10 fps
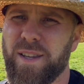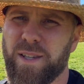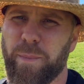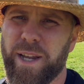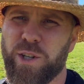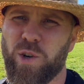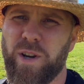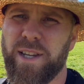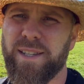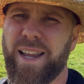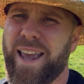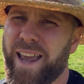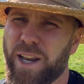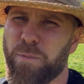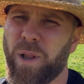some injuries,
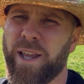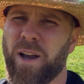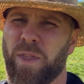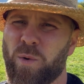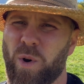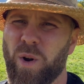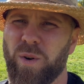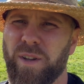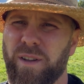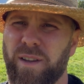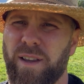and playing on the road.